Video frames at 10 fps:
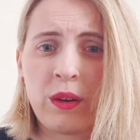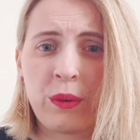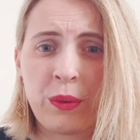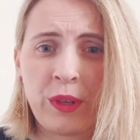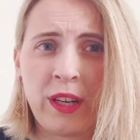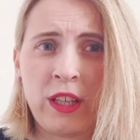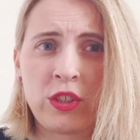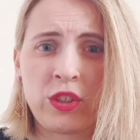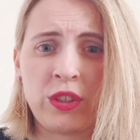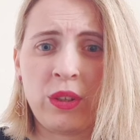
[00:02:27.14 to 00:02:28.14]

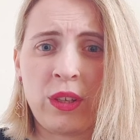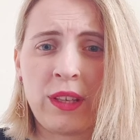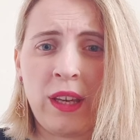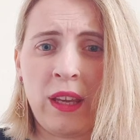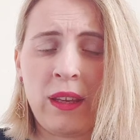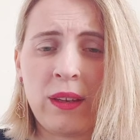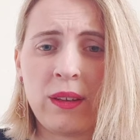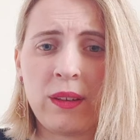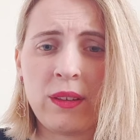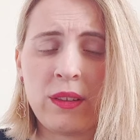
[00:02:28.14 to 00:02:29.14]
Croatian, okay.
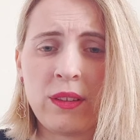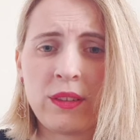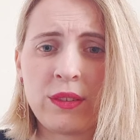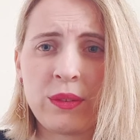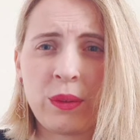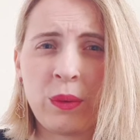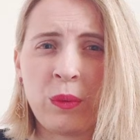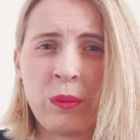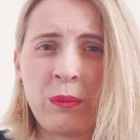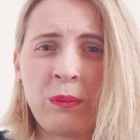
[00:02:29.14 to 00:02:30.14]

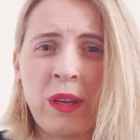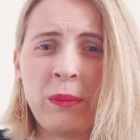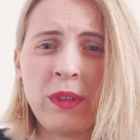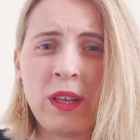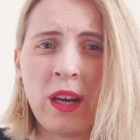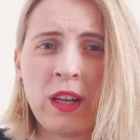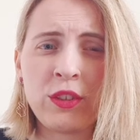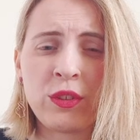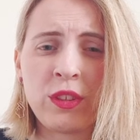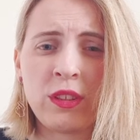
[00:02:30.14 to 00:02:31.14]
So maybe I
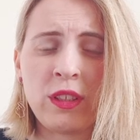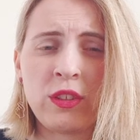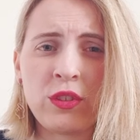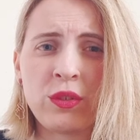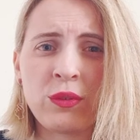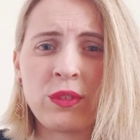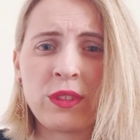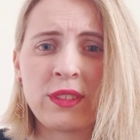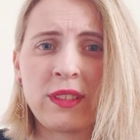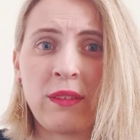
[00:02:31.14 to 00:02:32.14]
should teach you
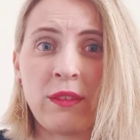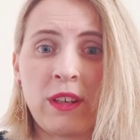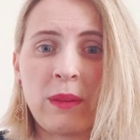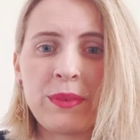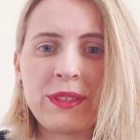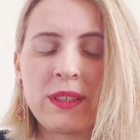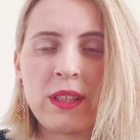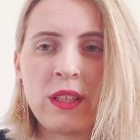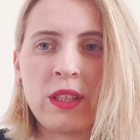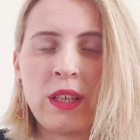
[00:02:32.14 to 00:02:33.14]
some verbs
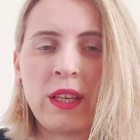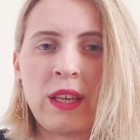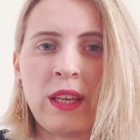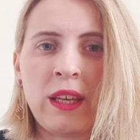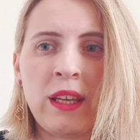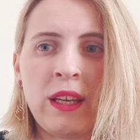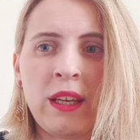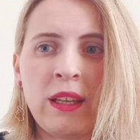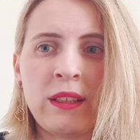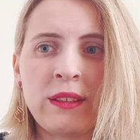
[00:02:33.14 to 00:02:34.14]

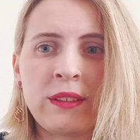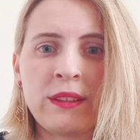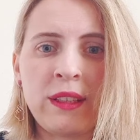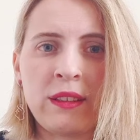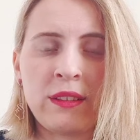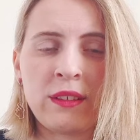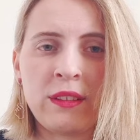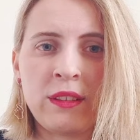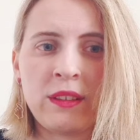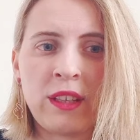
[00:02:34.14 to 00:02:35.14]
and then
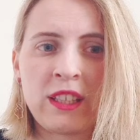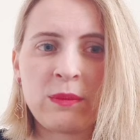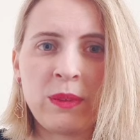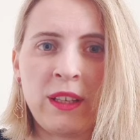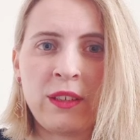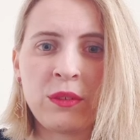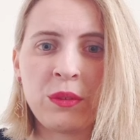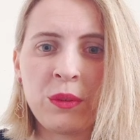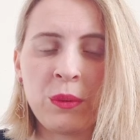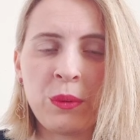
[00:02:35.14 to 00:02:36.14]
explain
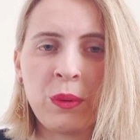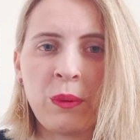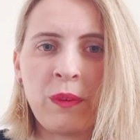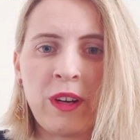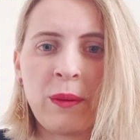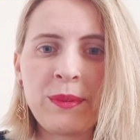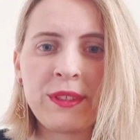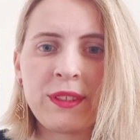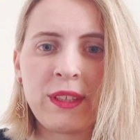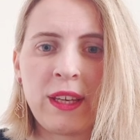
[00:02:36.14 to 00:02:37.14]
to you
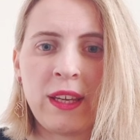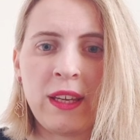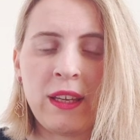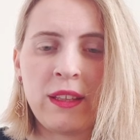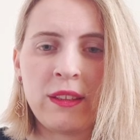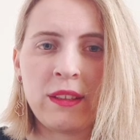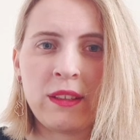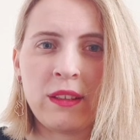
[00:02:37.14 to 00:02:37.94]
verbs and